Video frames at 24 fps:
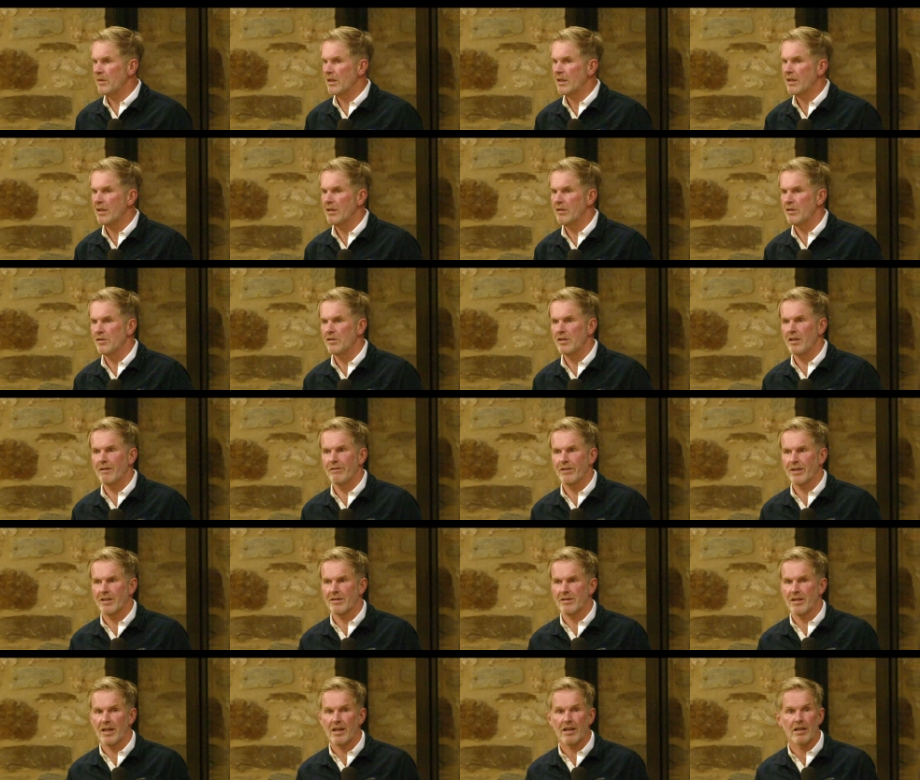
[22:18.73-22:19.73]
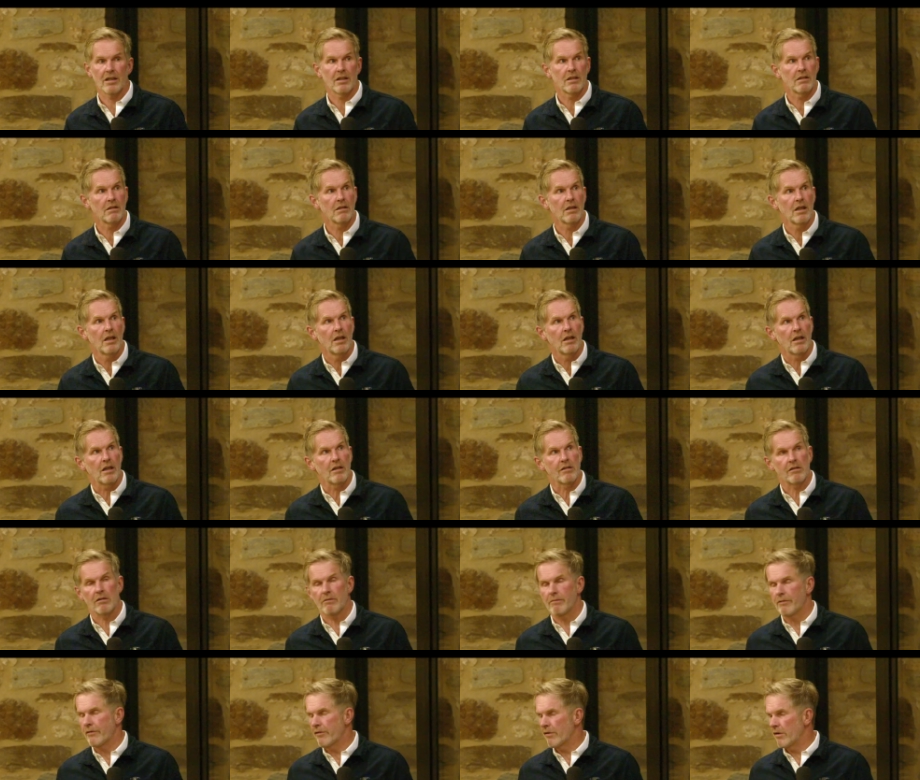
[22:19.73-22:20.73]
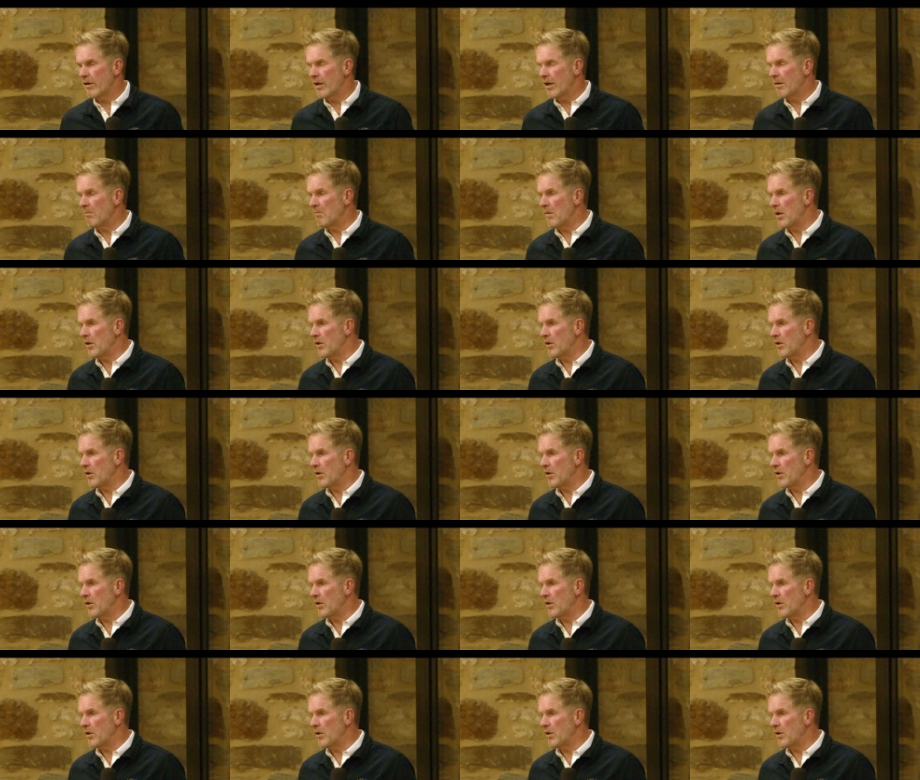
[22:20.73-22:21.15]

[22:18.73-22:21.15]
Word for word: Nikki, the chief exec, and it's up for um,